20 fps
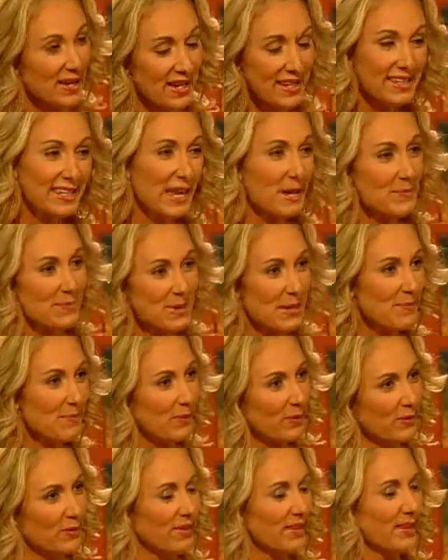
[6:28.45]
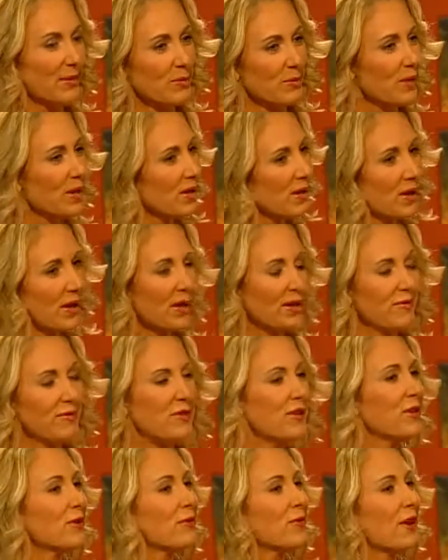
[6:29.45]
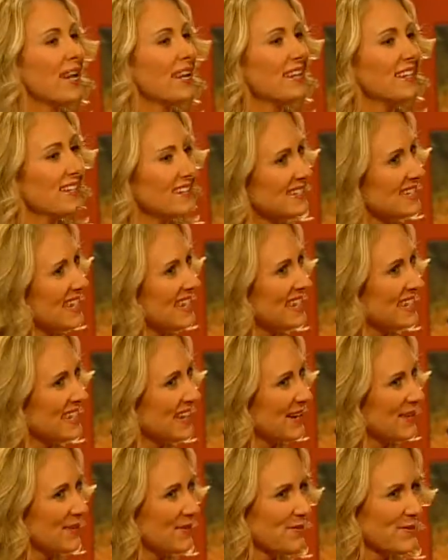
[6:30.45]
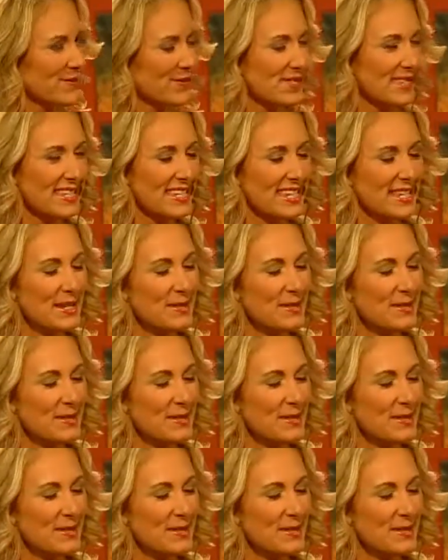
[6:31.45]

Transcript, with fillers: get people, you know, invigorated and taking care of their skin.